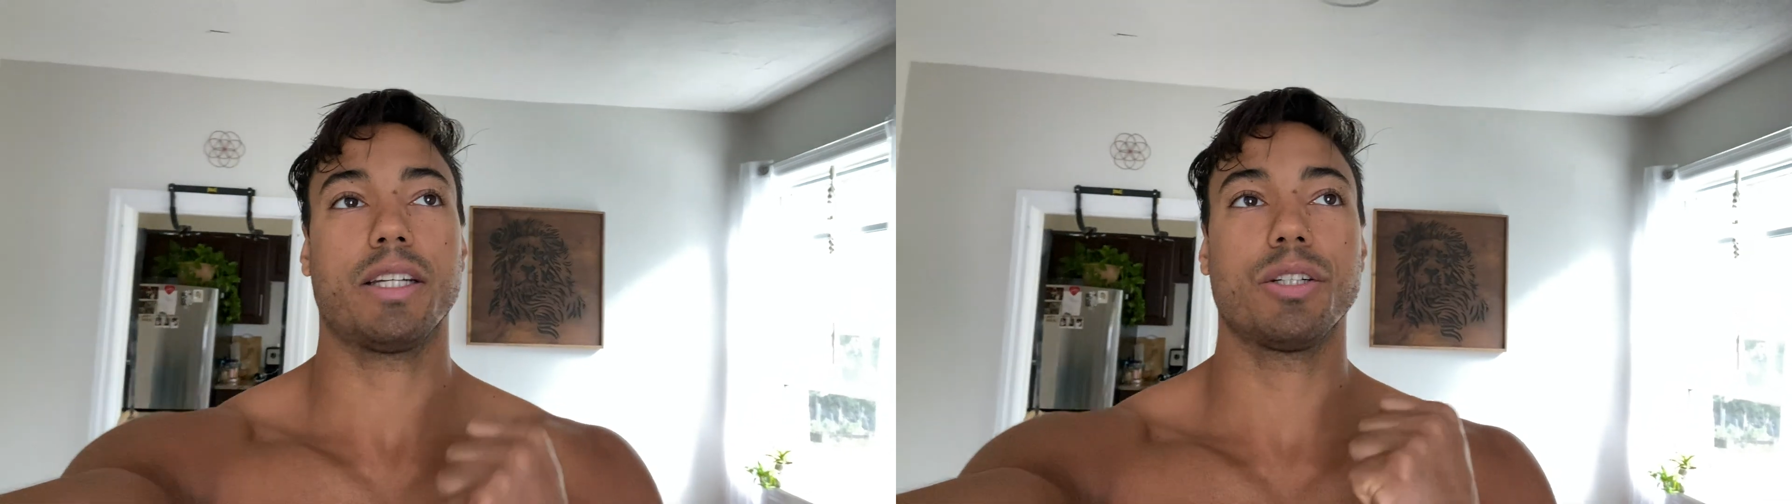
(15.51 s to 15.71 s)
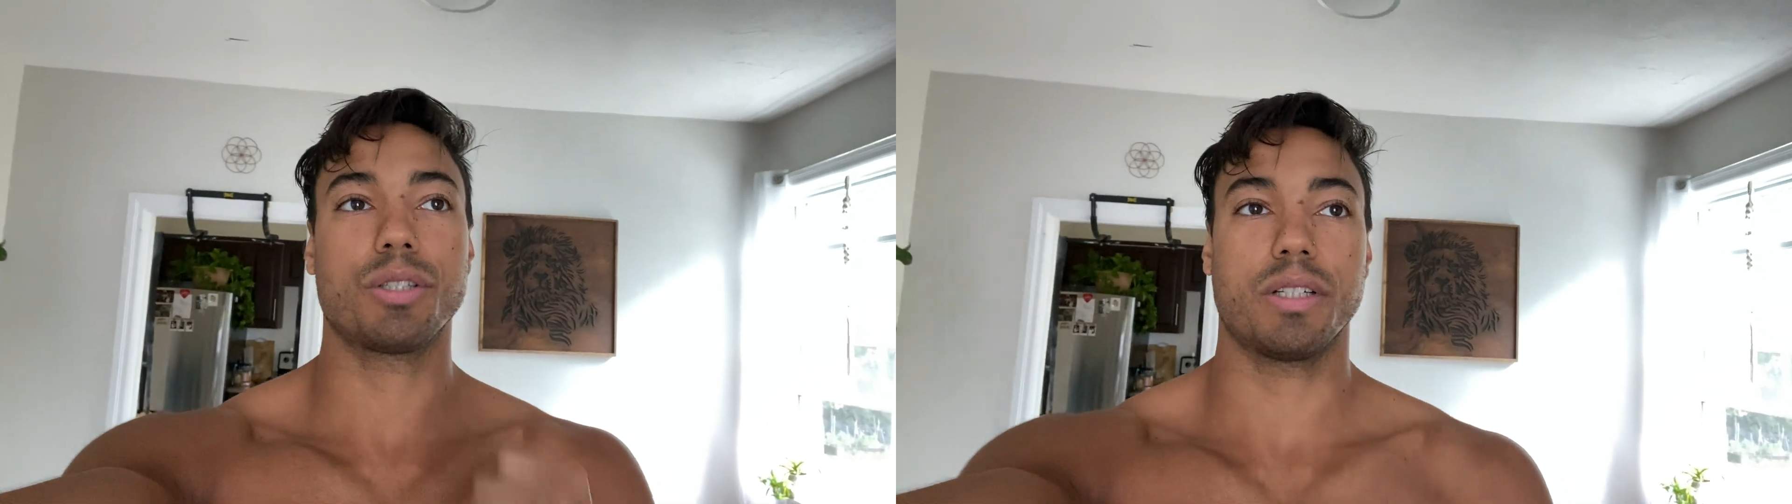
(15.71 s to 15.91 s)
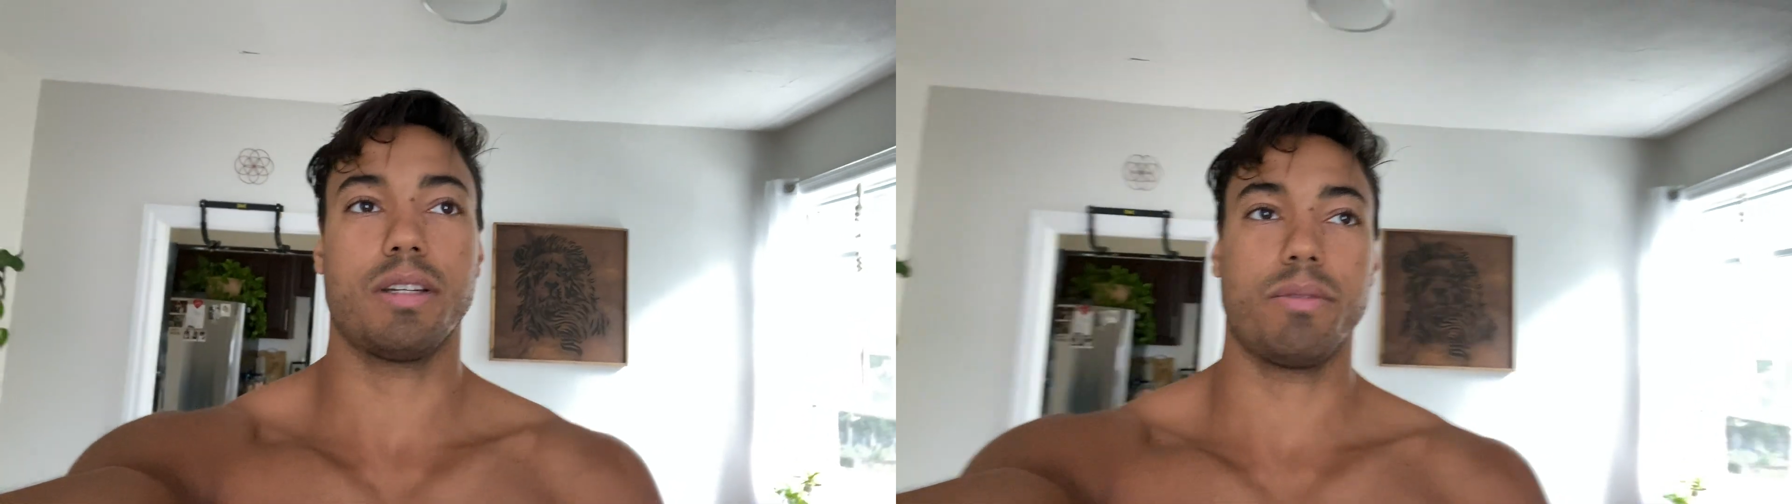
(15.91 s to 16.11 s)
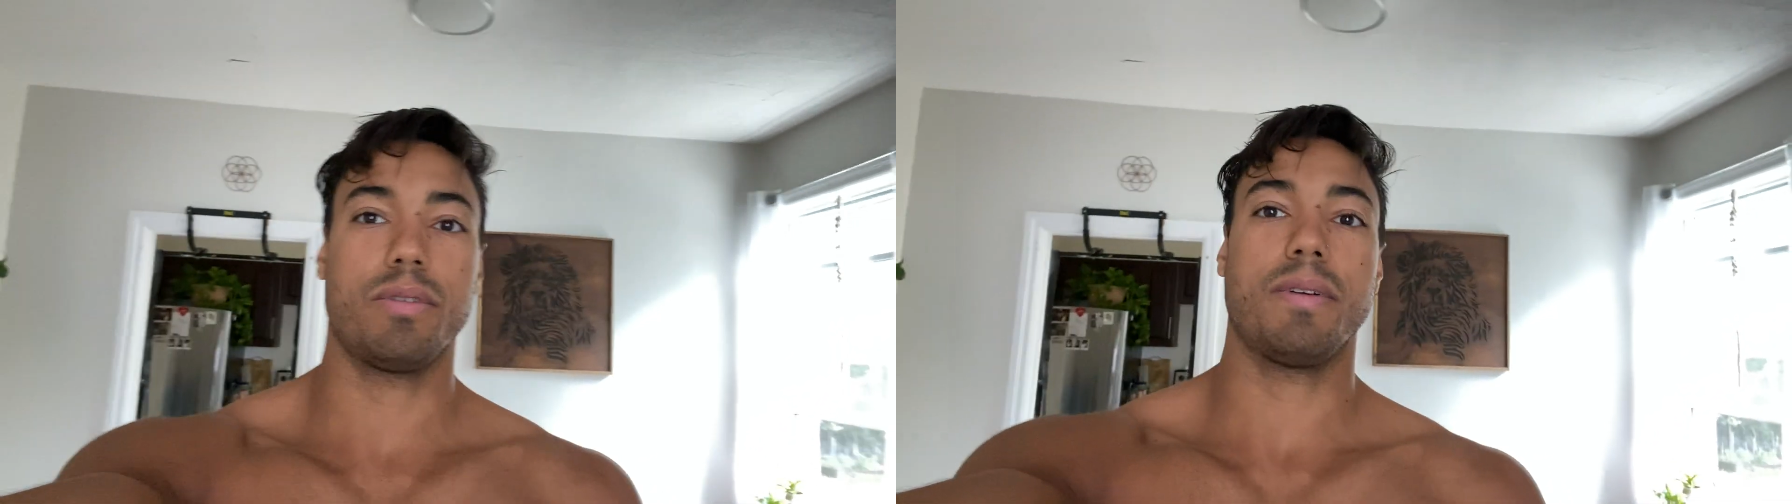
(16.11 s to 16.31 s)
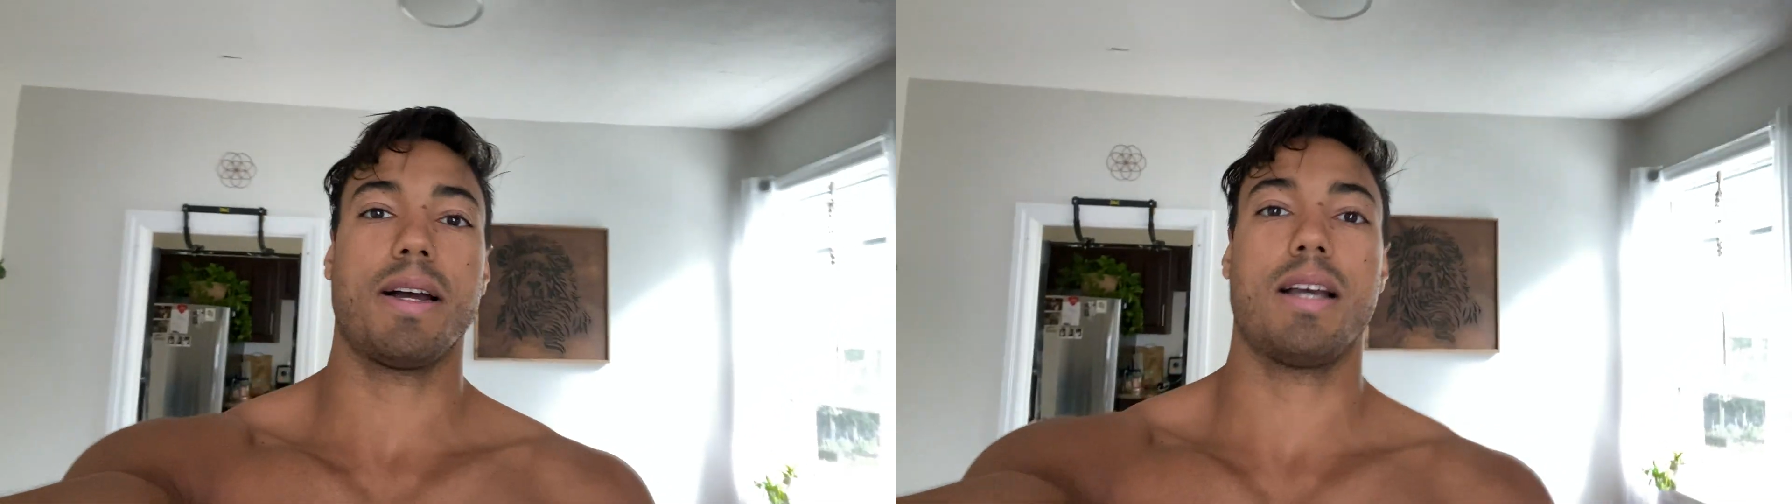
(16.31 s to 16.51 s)
could share that with
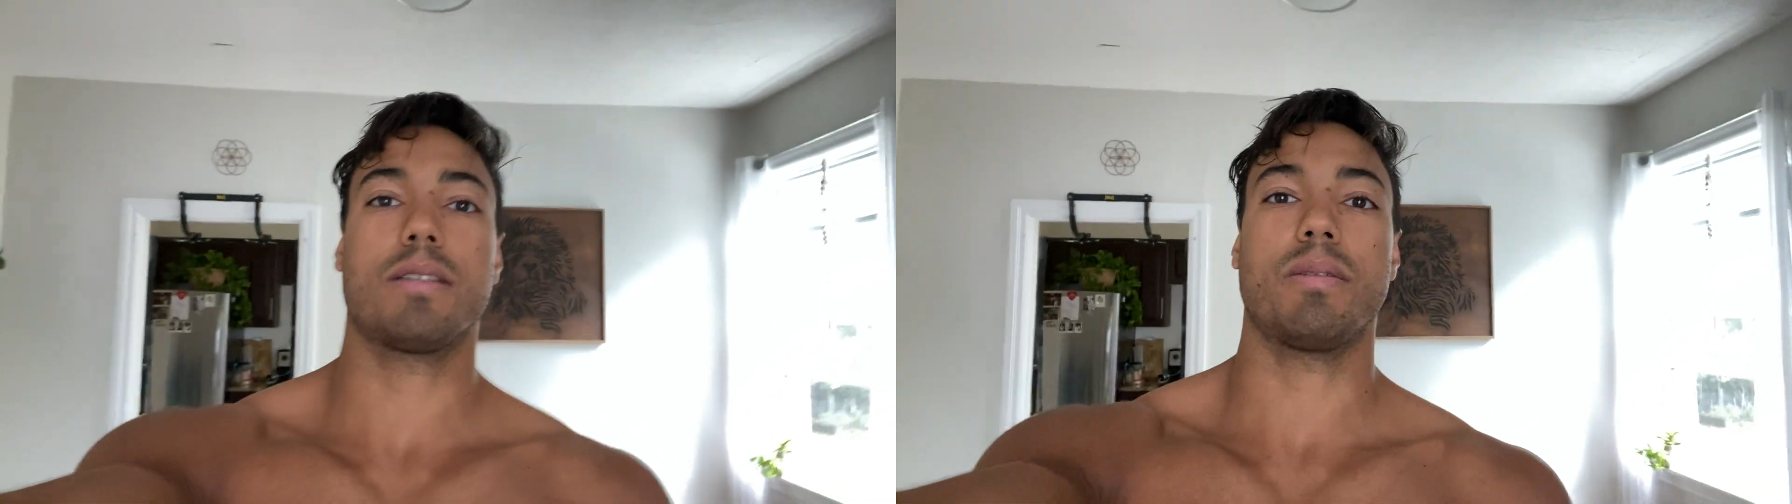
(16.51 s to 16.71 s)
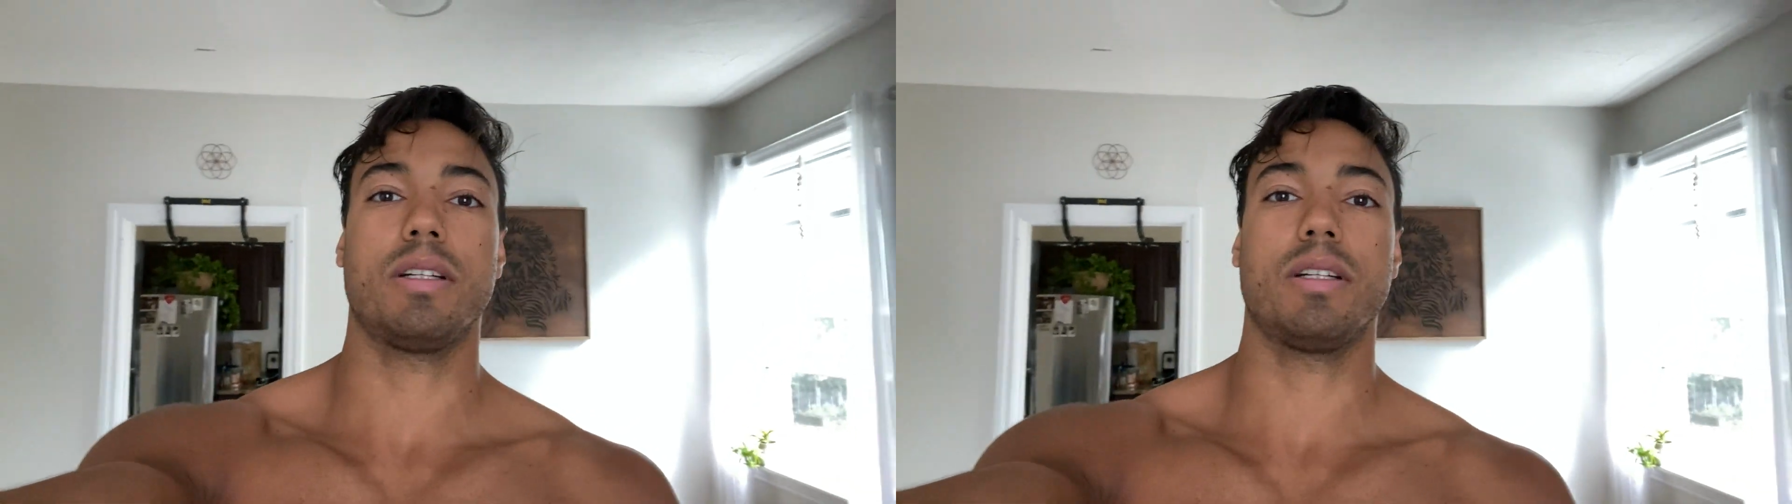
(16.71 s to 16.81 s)
you guys,